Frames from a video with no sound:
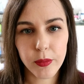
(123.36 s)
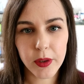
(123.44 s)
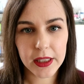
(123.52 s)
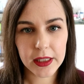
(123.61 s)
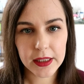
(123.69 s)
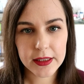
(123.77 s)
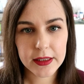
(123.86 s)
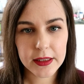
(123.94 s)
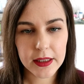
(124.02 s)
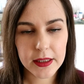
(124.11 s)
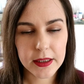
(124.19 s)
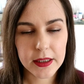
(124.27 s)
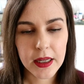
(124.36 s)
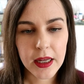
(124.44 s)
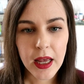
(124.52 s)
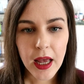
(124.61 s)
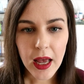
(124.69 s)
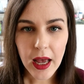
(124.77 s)
of being listed.
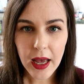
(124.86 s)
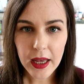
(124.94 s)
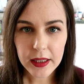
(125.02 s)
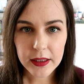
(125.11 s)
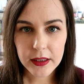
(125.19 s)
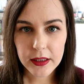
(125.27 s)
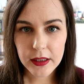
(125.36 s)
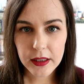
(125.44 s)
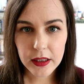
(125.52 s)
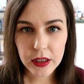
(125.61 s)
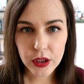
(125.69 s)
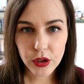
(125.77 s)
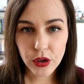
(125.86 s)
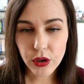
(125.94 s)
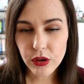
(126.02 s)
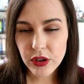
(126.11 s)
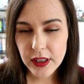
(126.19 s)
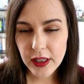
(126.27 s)
And you
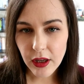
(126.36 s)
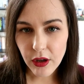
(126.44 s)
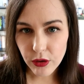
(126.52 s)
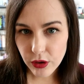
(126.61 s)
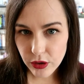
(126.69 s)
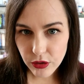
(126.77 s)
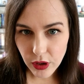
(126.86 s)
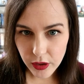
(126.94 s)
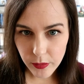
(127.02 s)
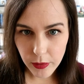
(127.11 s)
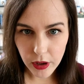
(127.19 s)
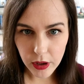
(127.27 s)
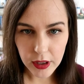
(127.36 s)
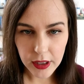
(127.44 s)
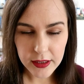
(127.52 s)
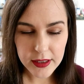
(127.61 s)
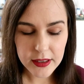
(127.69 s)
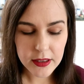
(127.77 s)
don't just get on a transplant
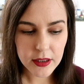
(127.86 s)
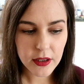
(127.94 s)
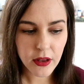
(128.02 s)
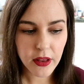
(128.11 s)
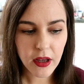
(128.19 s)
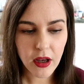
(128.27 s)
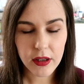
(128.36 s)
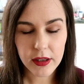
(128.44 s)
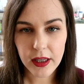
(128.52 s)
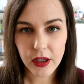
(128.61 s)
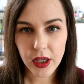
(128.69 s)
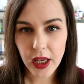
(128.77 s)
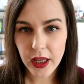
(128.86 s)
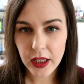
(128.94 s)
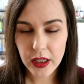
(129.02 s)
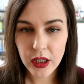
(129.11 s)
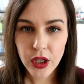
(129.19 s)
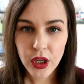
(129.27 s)
list, so they can't say,
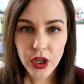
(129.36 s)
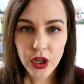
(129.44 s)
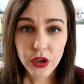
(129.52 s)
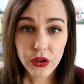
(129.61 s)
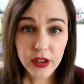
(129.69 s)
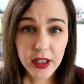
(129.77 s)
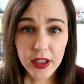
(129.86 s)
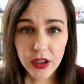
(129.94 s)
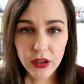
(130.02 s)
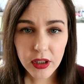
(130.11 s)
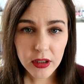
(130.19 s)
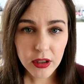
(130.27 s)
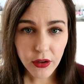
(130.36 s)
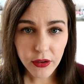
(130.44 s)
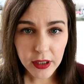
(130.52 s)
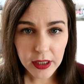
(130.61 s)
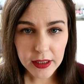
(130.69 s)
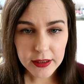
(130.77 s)
okay, you're sick, you need to go on
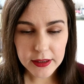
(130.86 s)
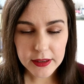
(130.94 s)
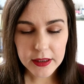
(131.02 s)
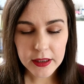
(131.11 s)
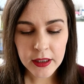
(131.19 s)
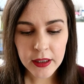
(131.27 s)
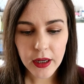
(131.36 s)
the list.